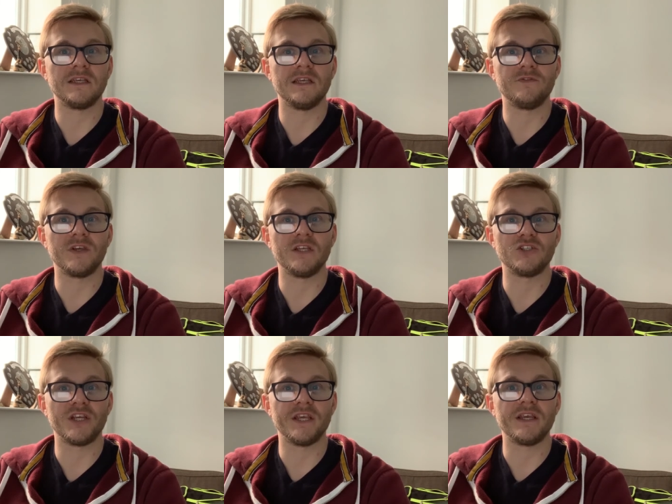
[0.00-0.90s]

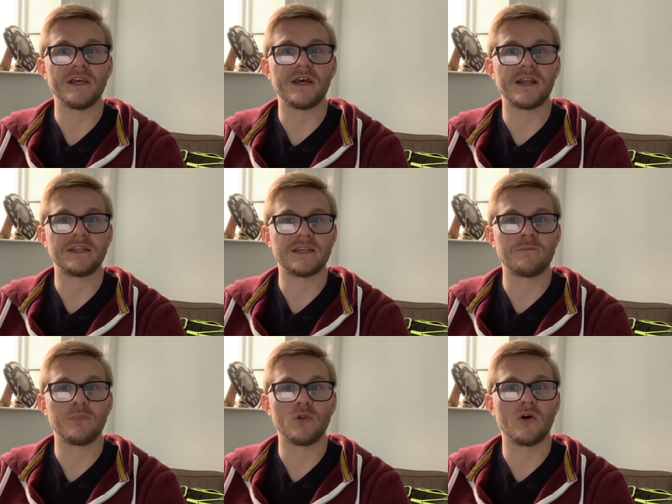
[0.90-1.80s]
TVG an
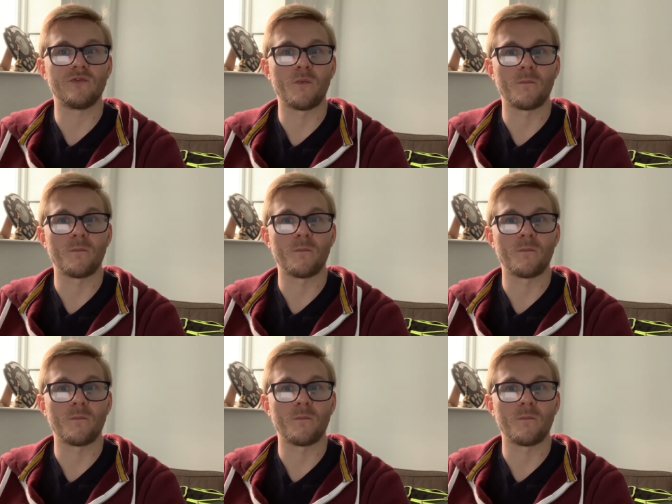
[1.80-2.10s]
example of?